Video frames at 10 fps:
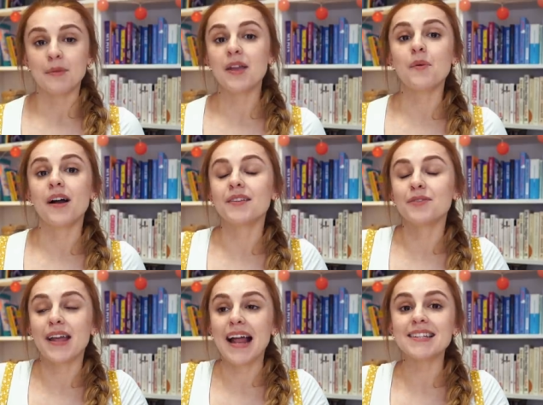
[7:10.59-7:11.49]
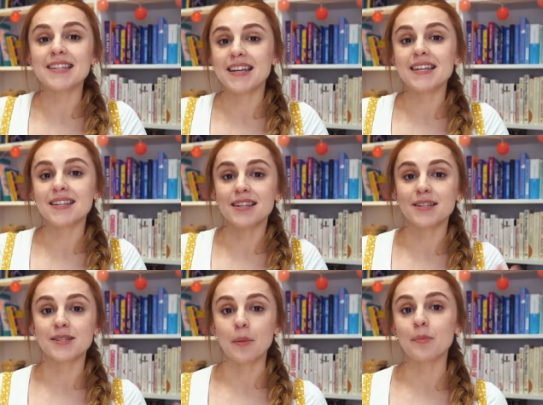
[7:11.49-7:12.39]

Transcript: Meanwhile, the reality is that some